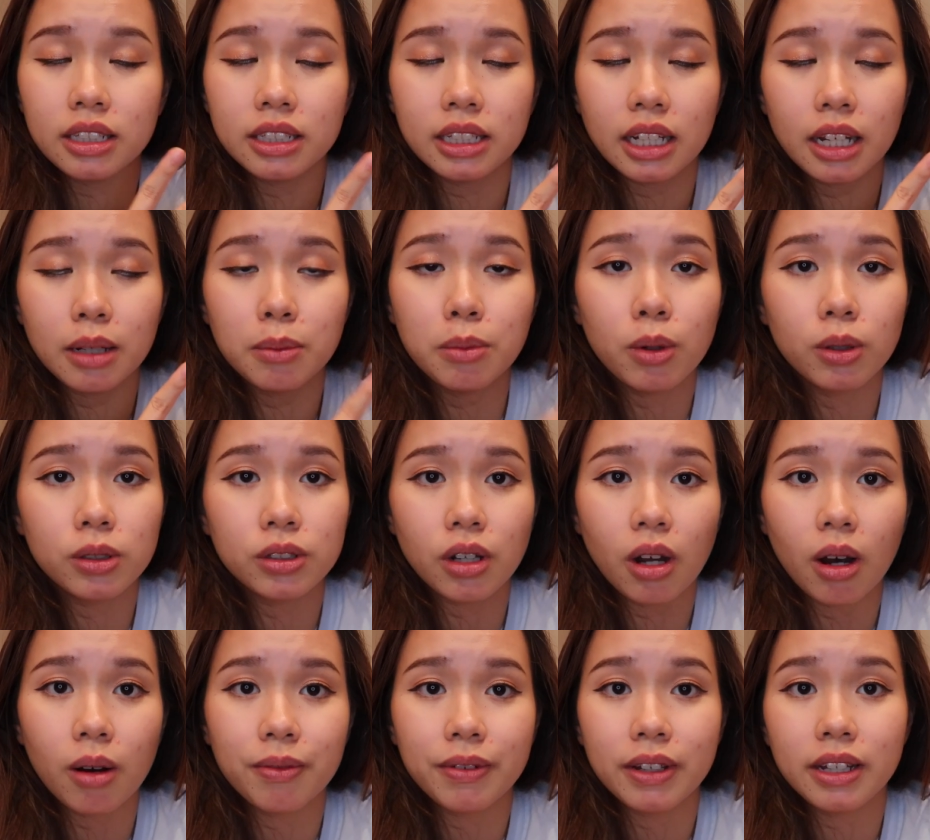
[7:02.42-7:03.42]
The second most
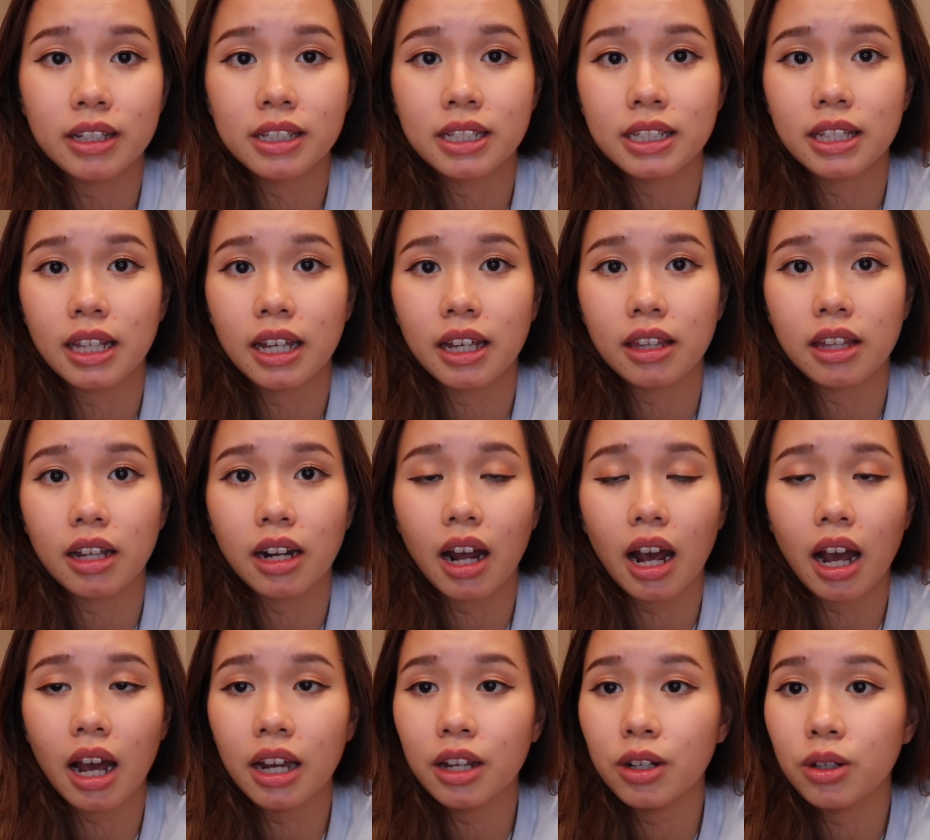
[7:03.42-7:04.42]
obvious thing that
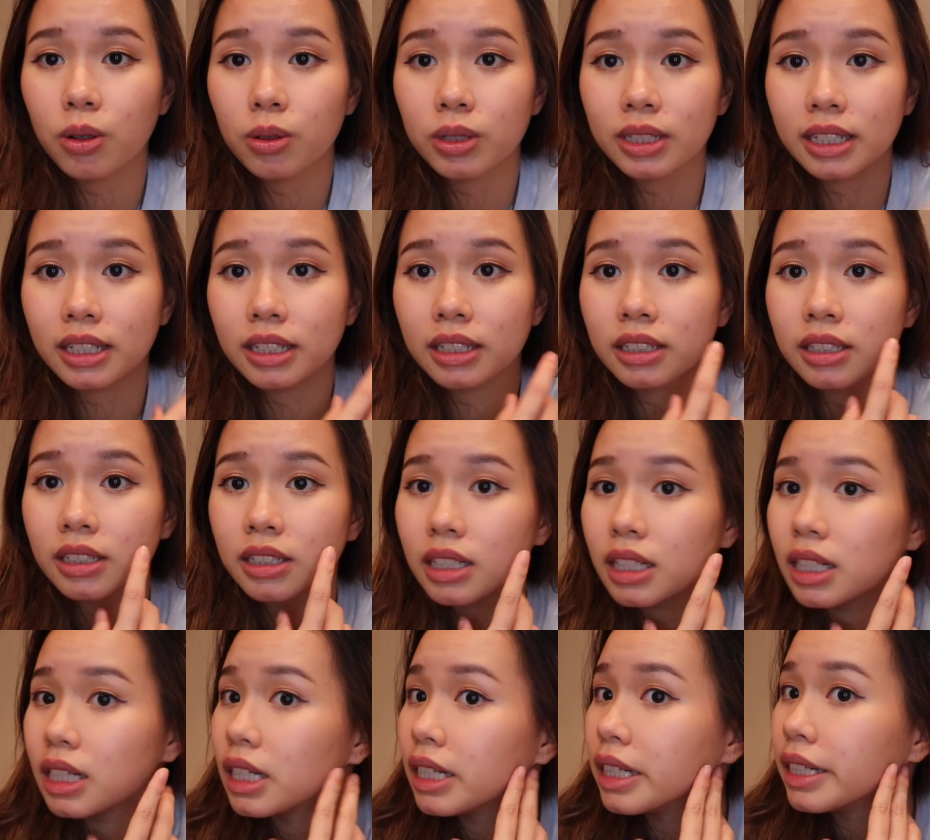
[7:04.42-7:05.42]
I noticed
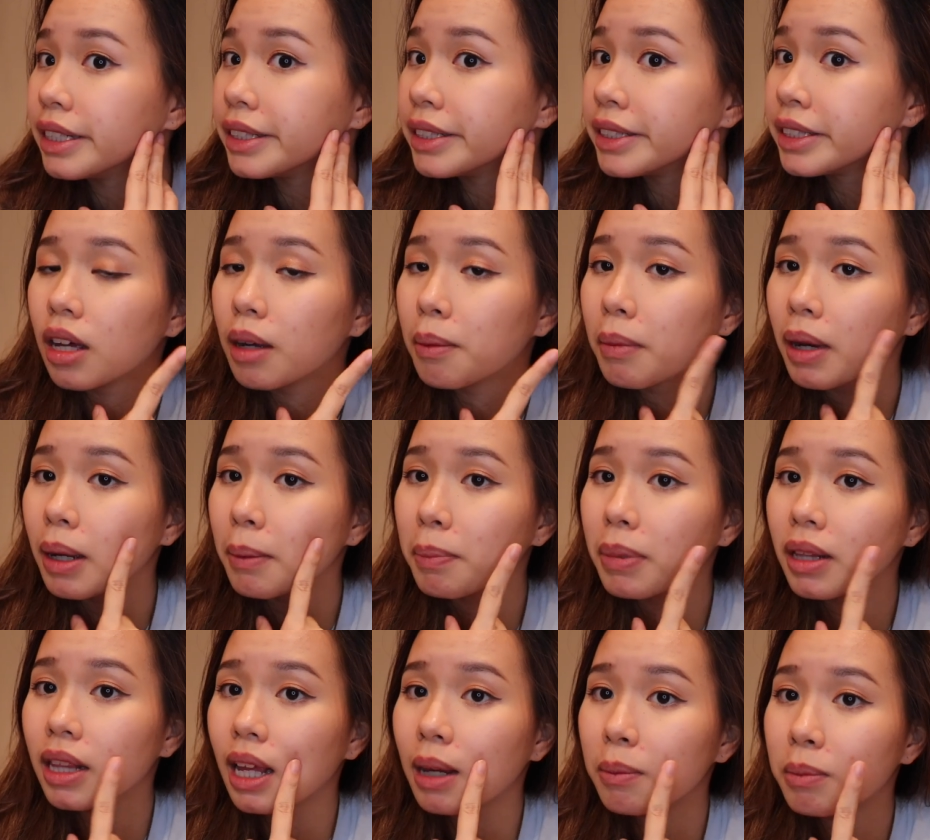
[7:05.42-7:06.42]
is my
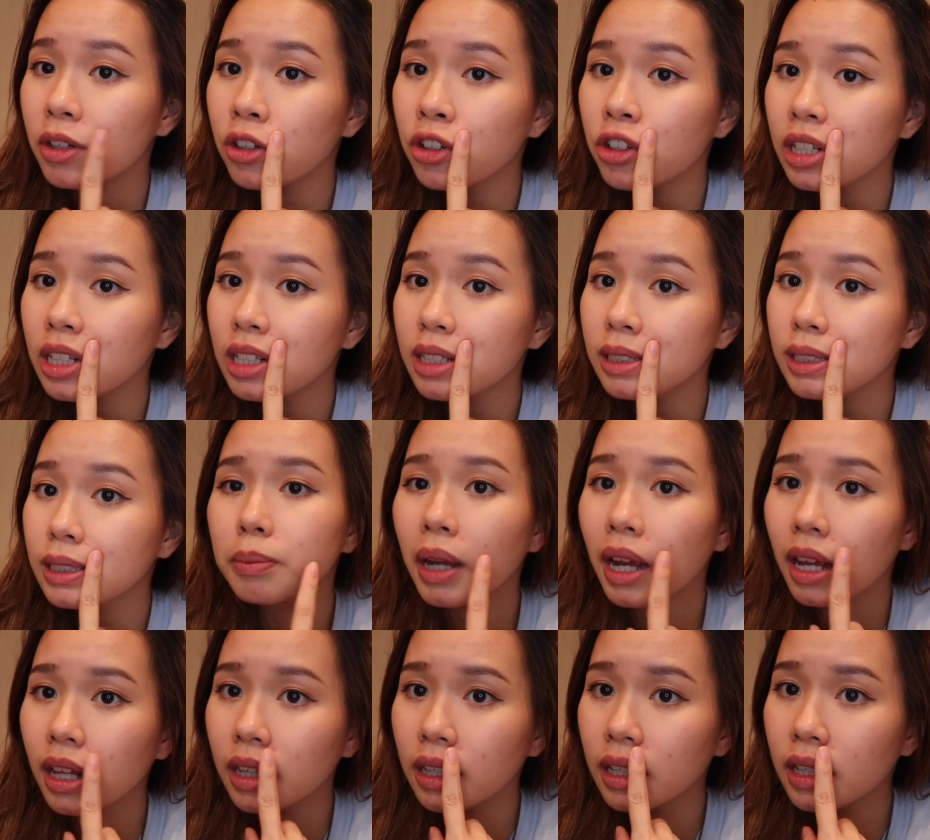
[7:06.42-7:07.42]
blemishes,
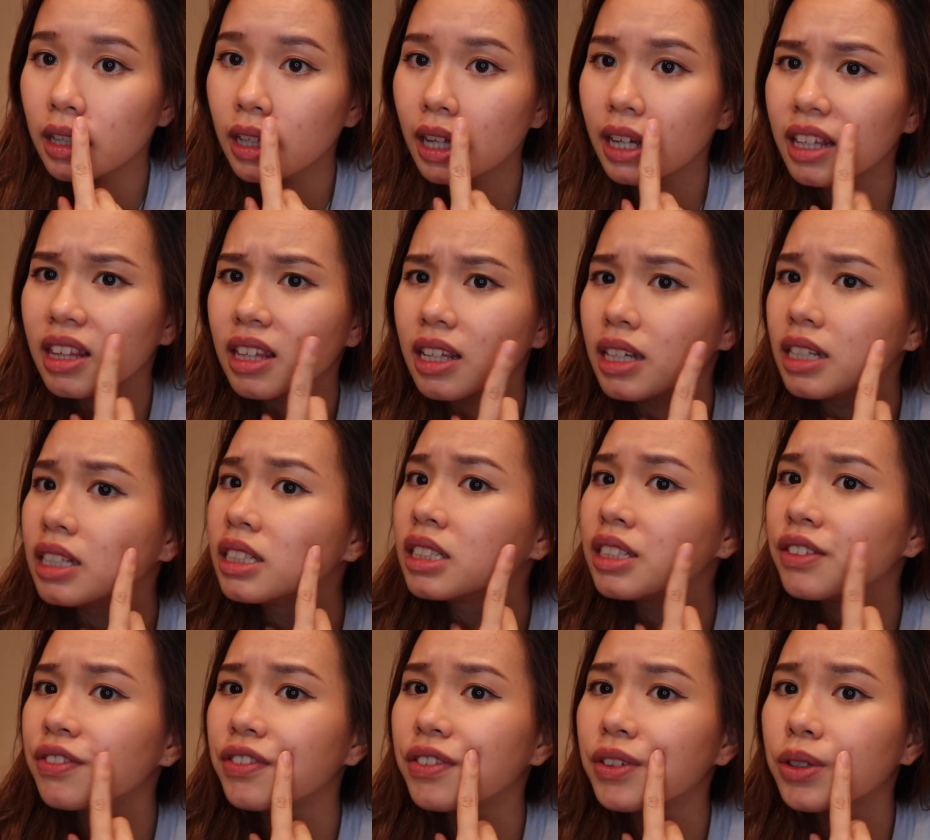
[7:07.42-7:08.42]
mainly like
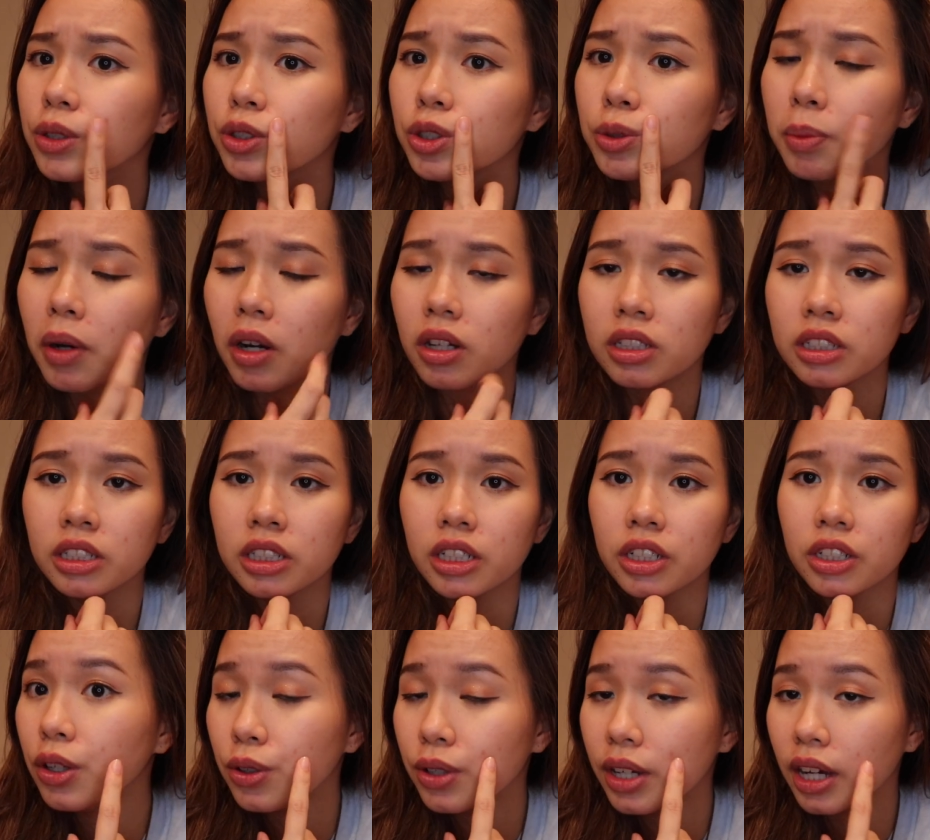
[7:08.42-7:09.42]
these few spots
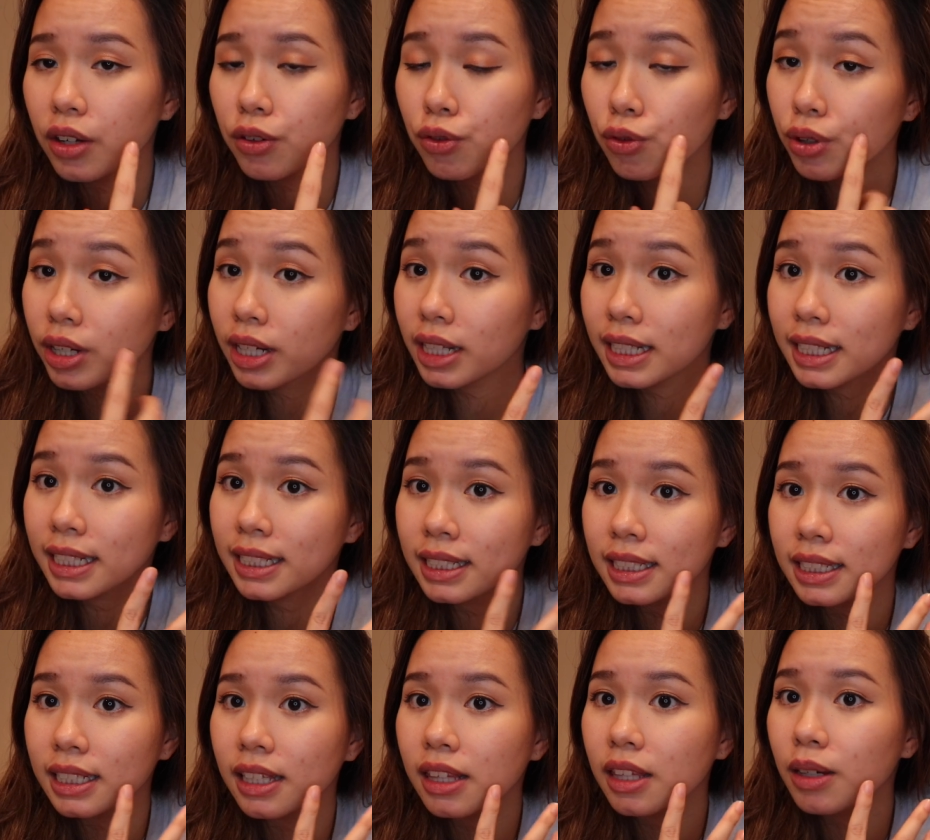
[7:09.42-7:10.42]
here. You can really
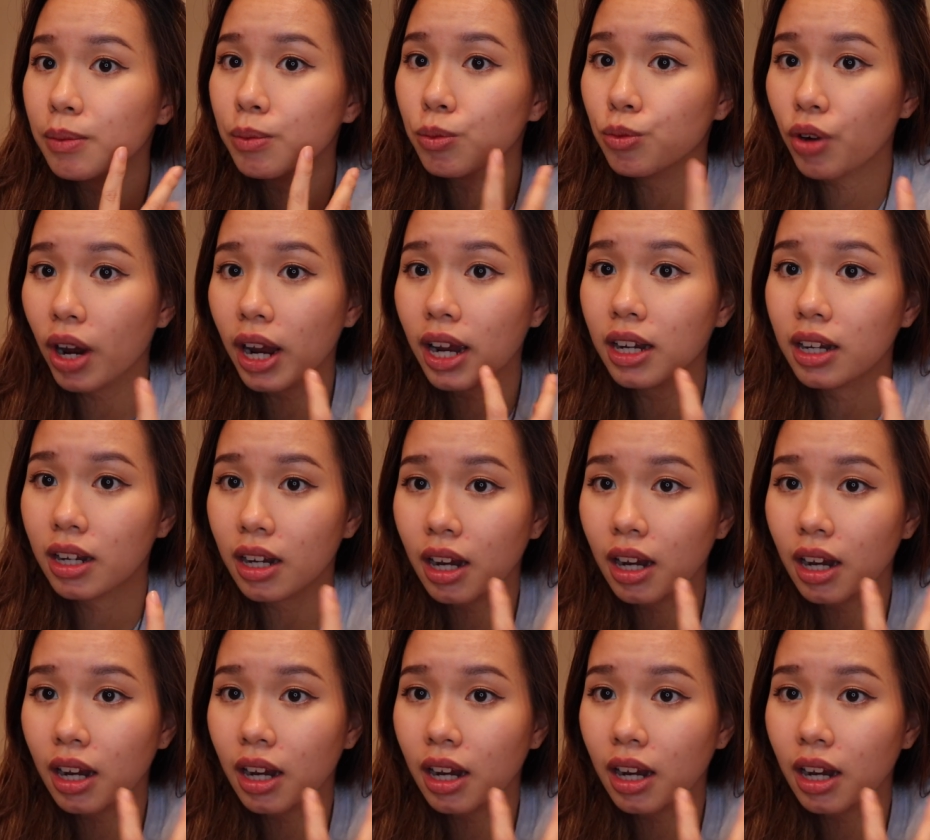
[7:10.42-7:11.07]
see them right